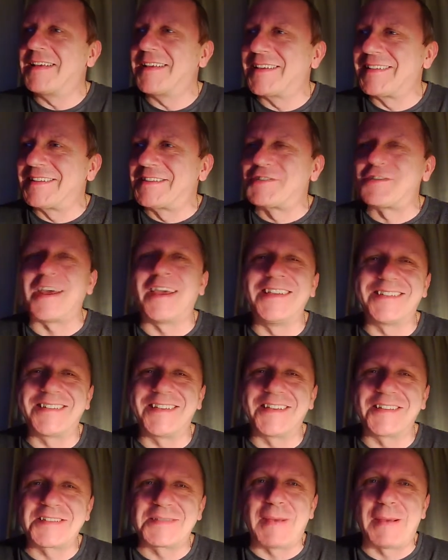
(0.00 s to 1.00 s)
Tracy, a
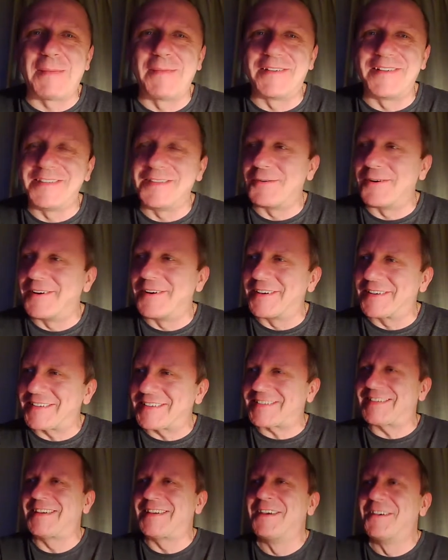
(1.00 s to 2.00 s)
spammer in the
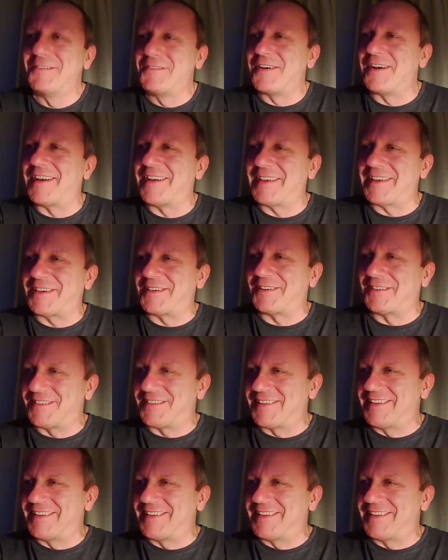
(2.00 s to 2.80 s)
works. Good.